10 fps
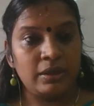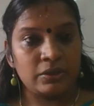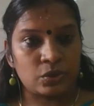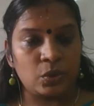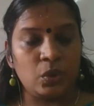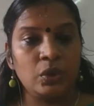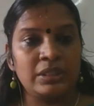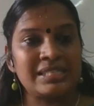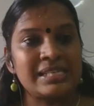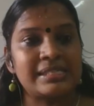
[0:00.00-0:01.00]
So
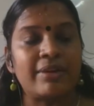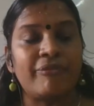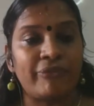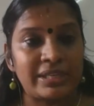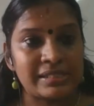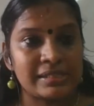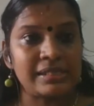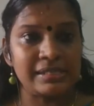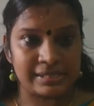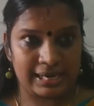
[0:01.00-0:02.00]
this is the first
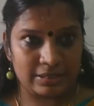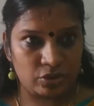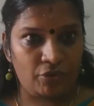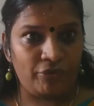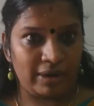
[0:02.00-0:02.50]
stage of